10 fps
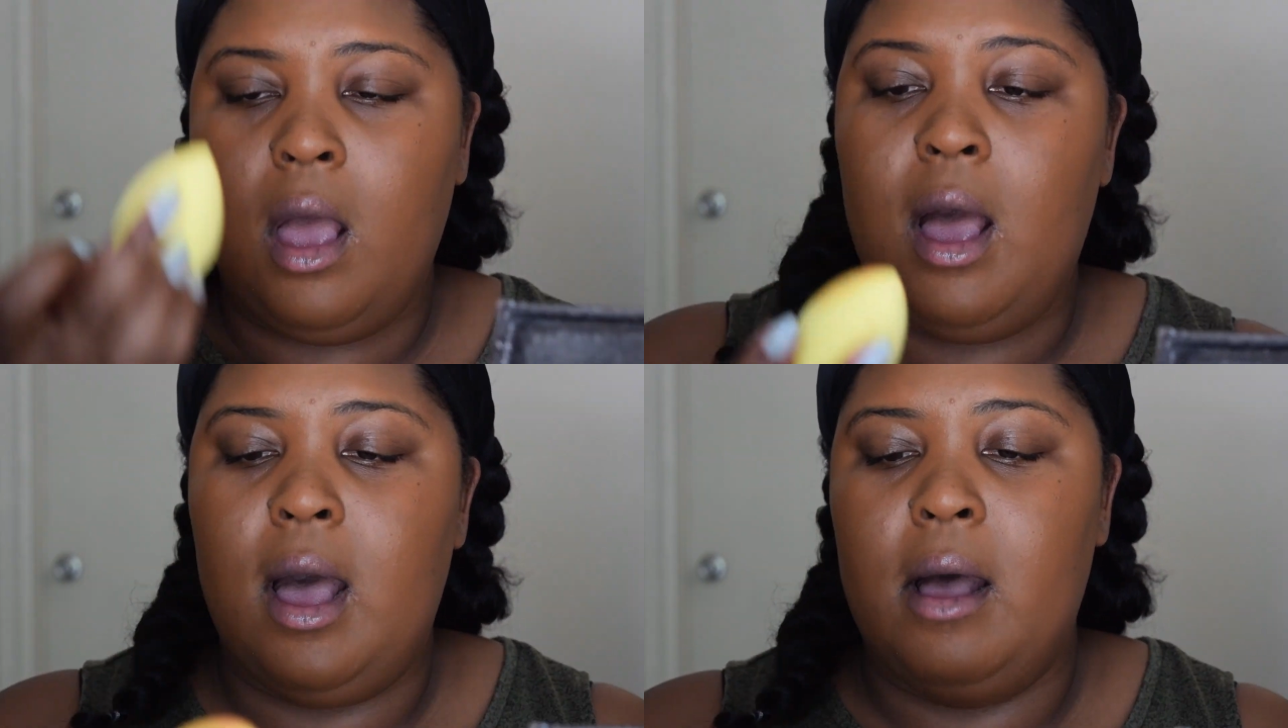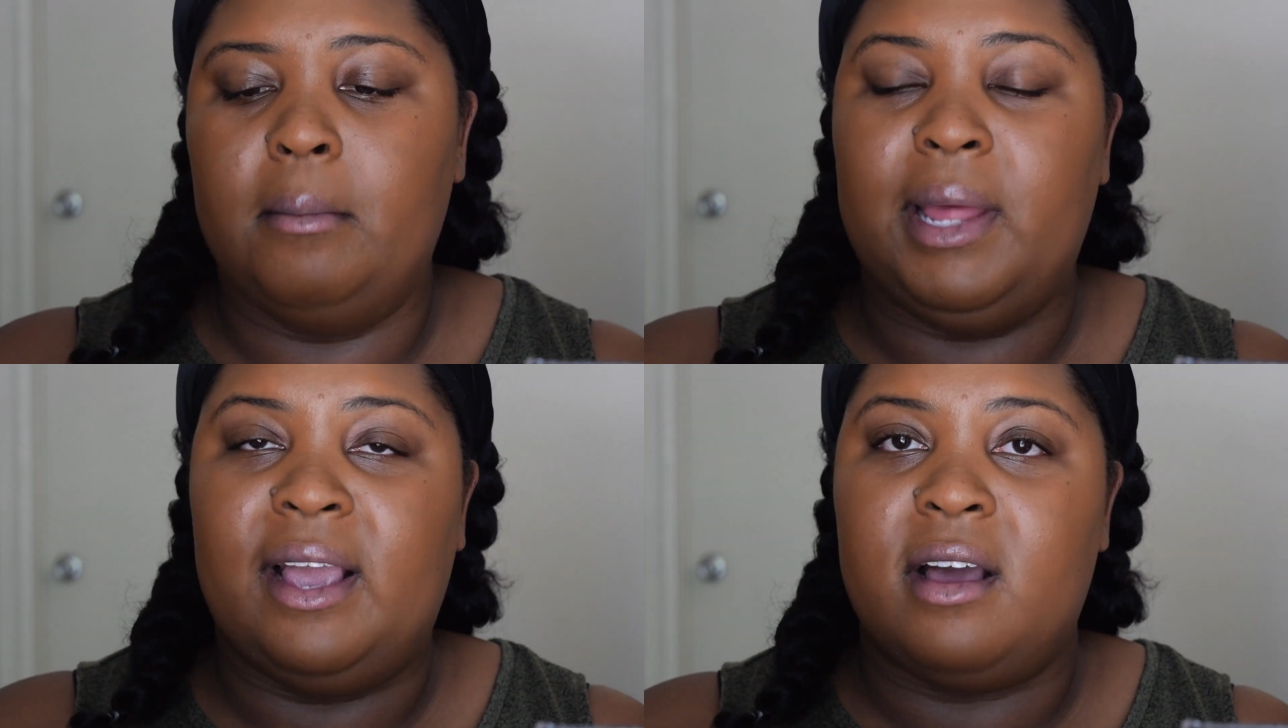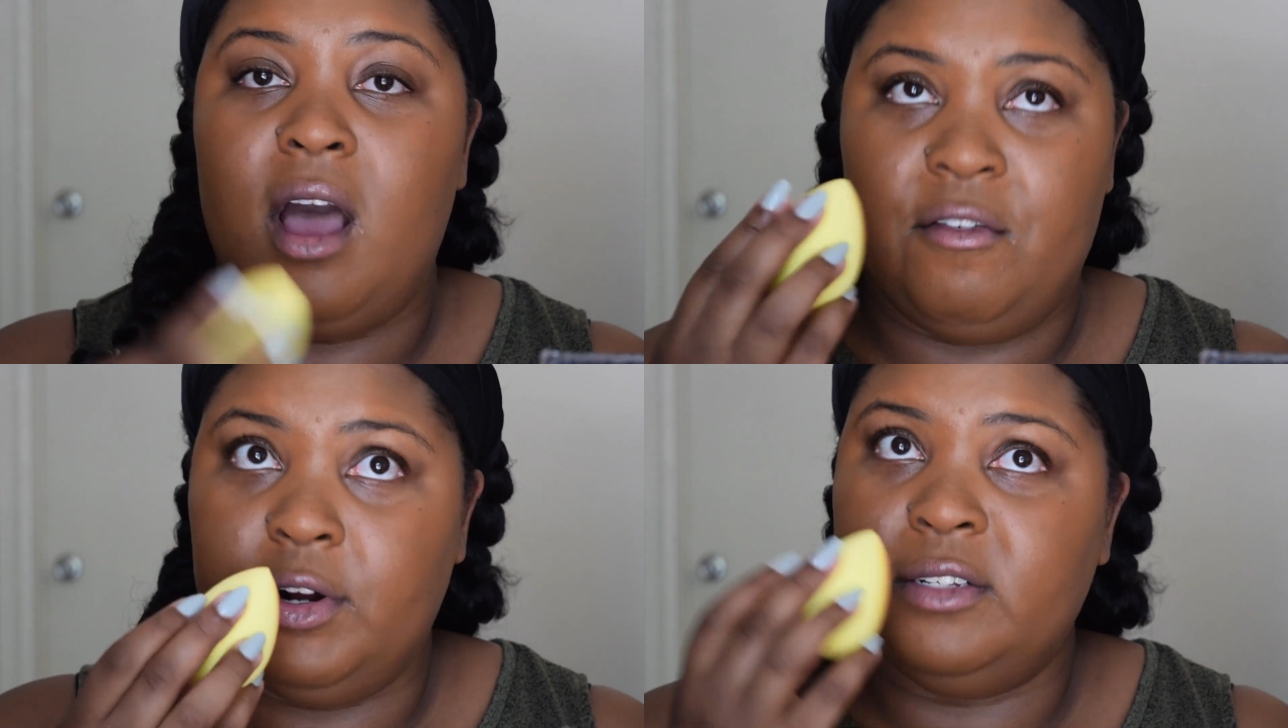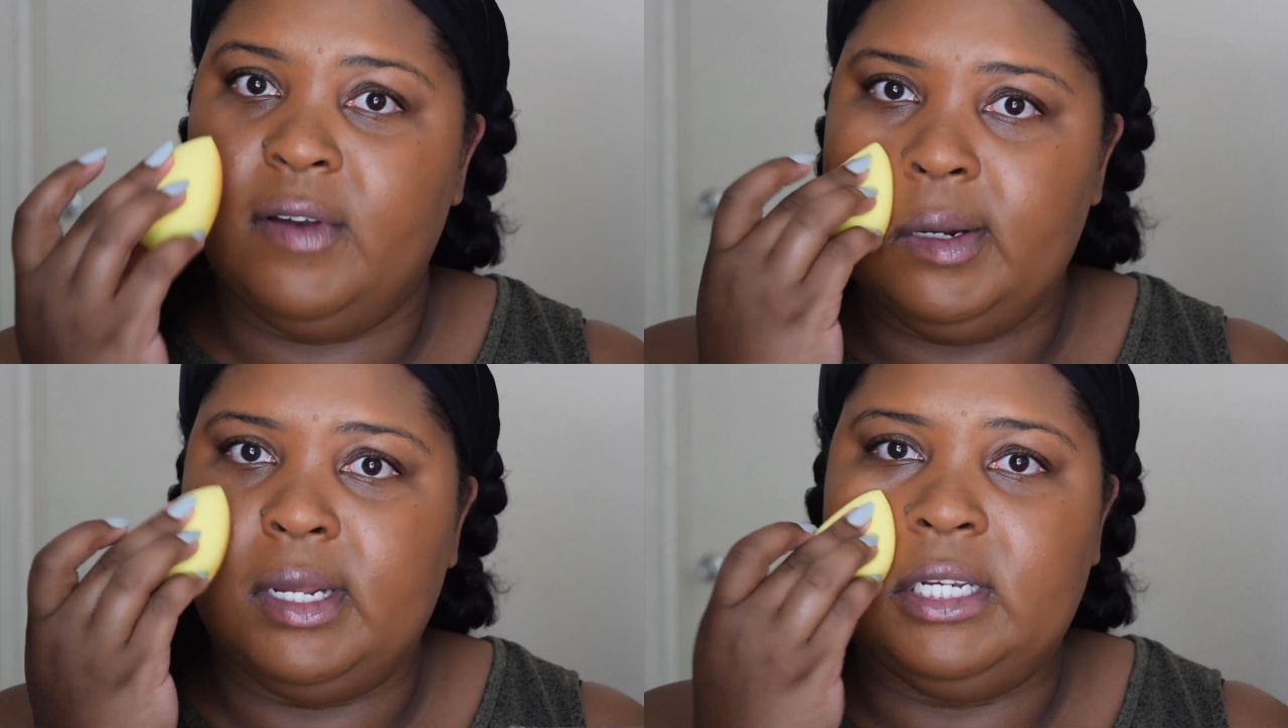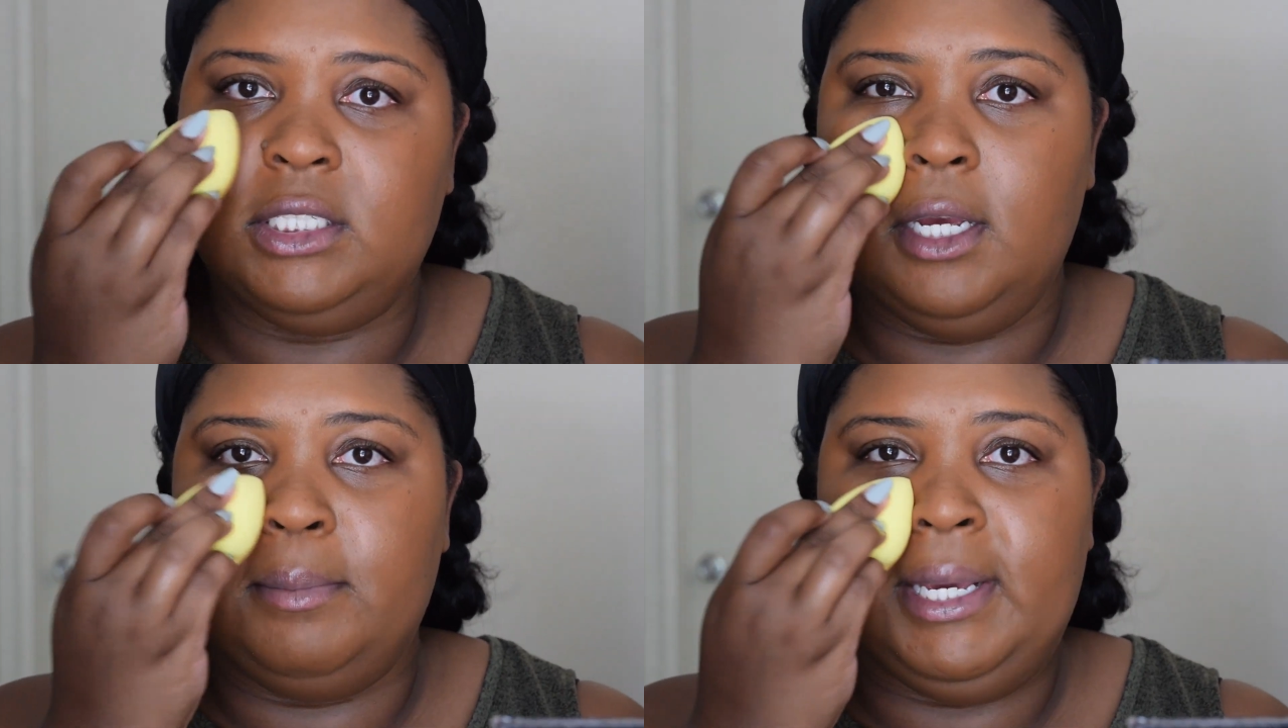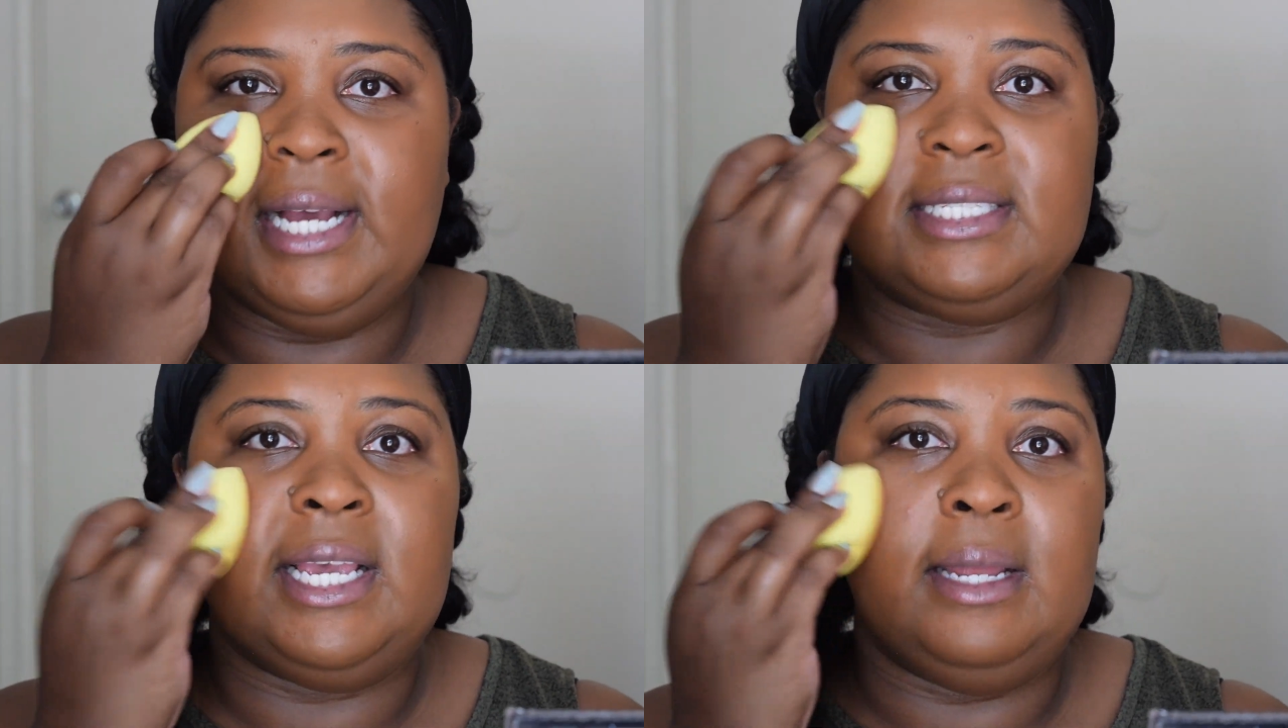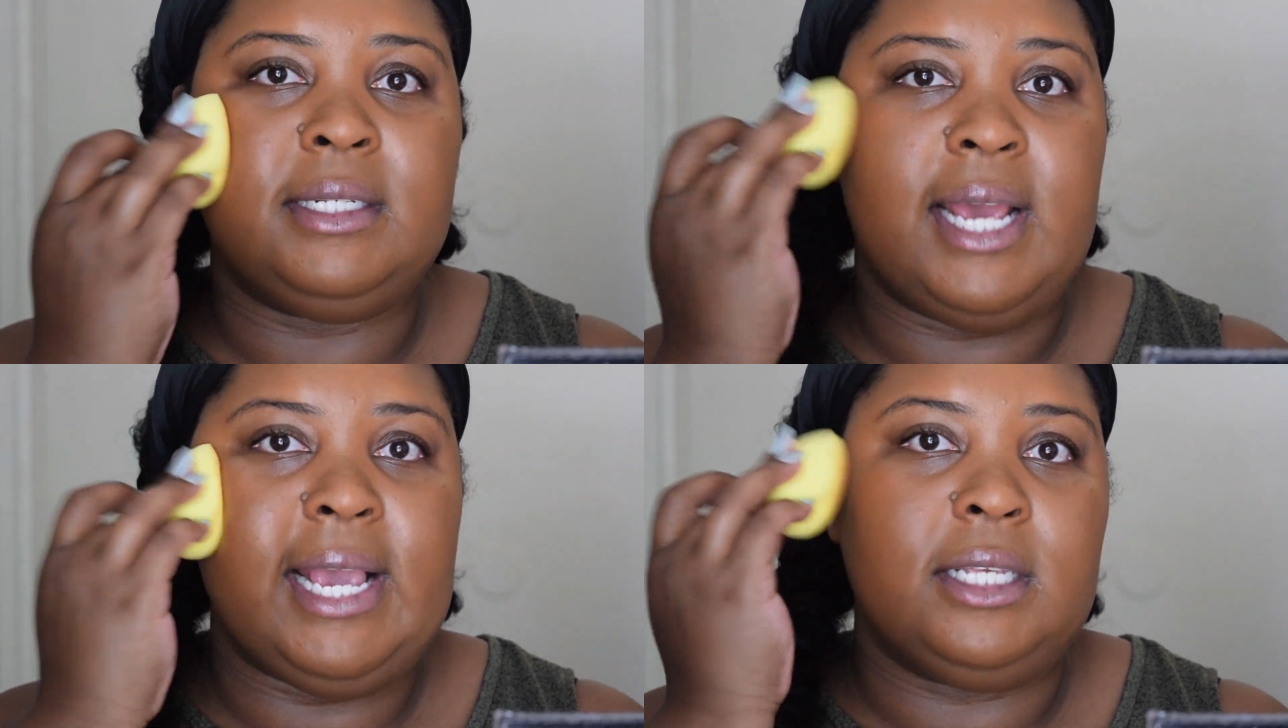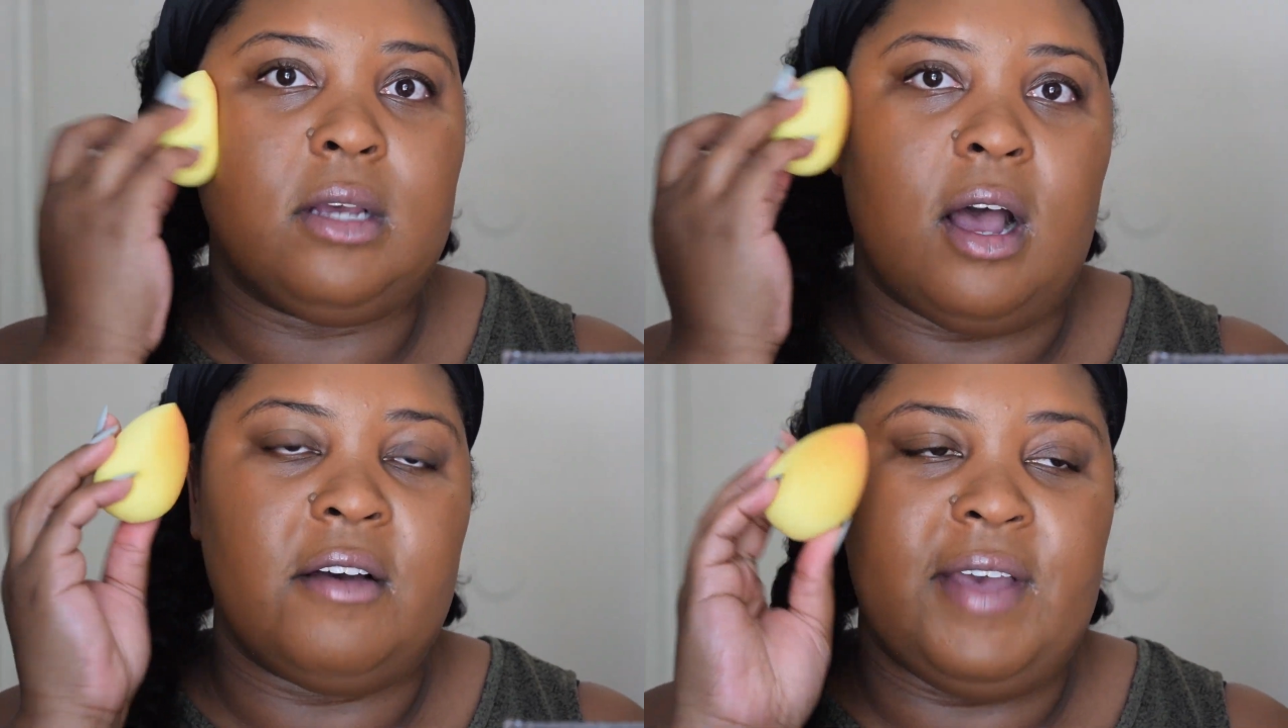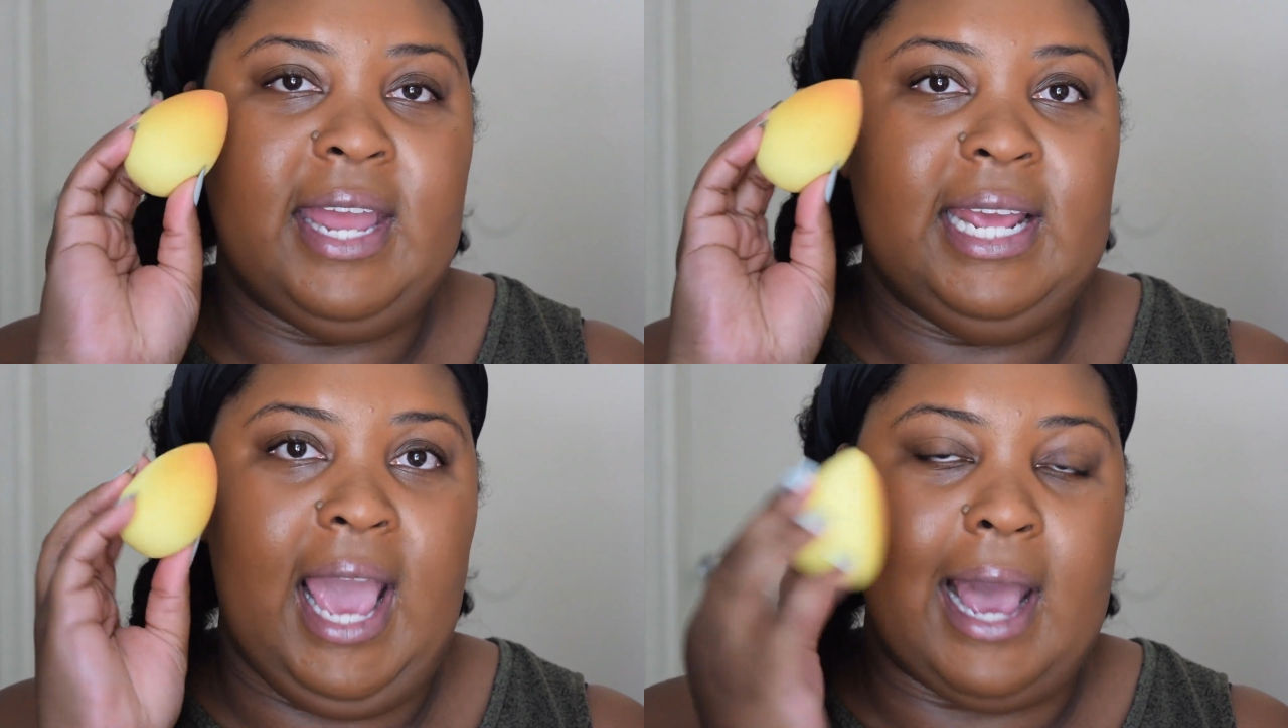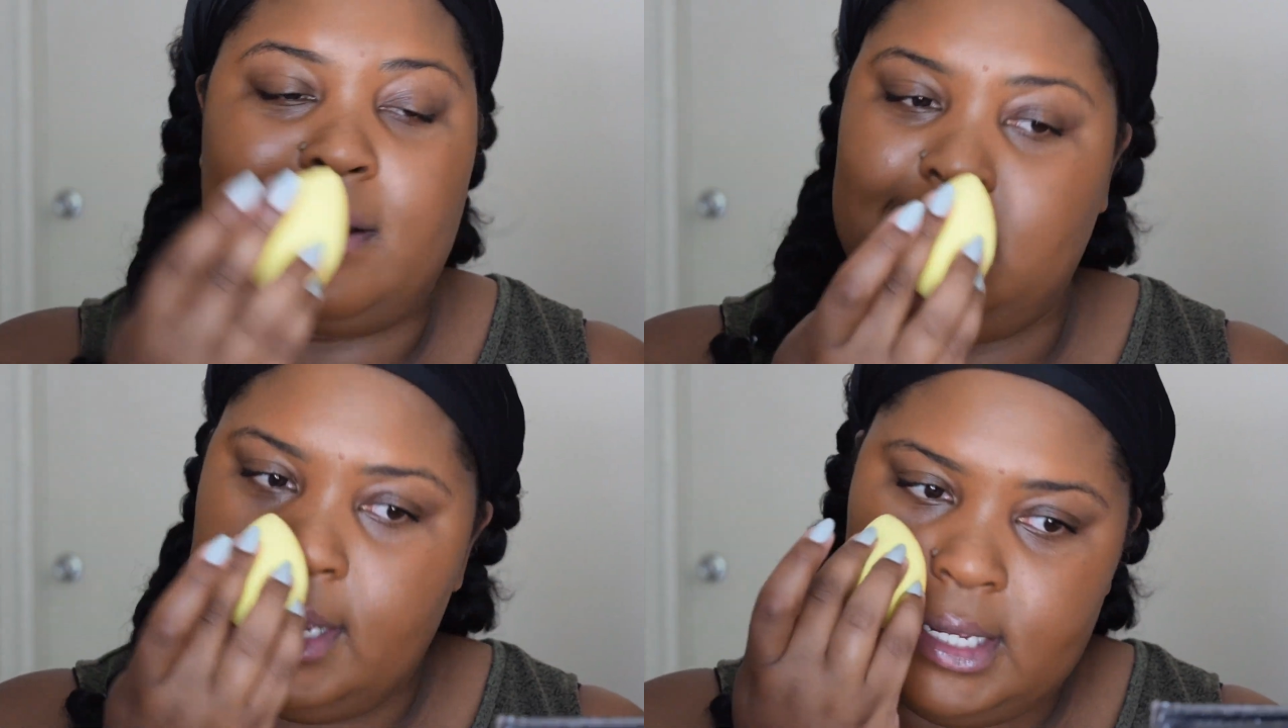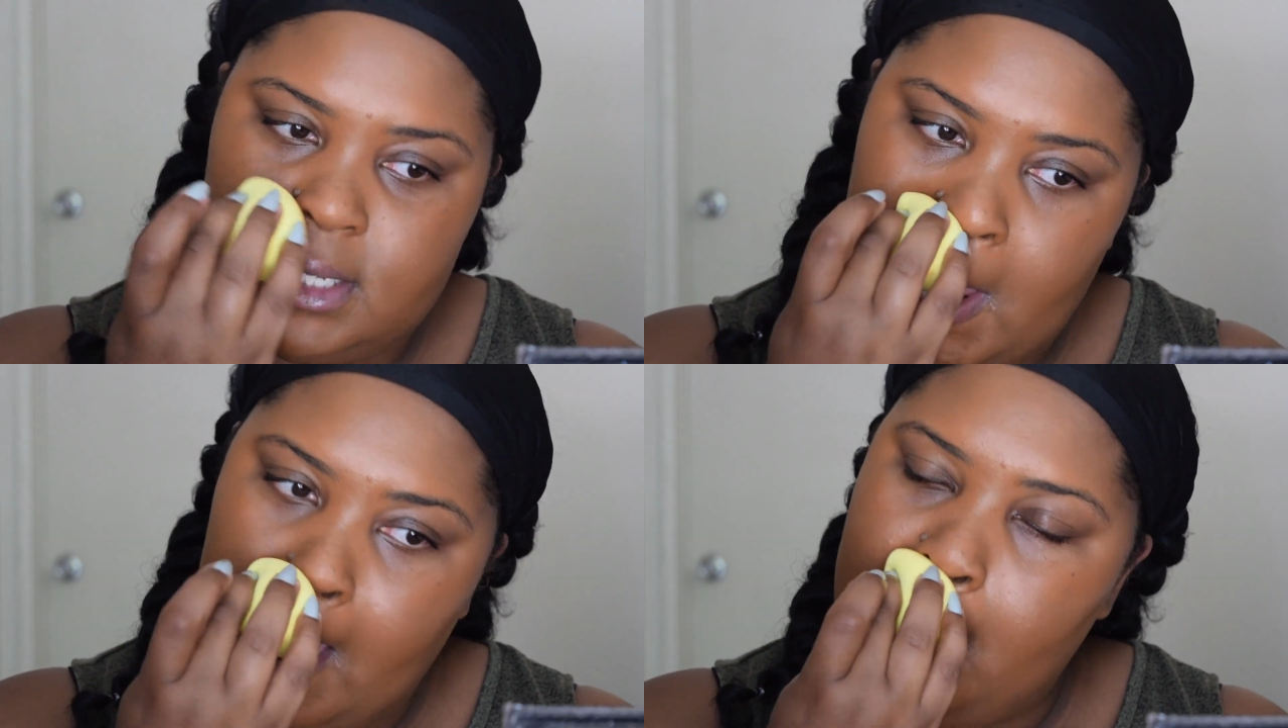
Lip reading: like coverage foundation, because it takes off any excess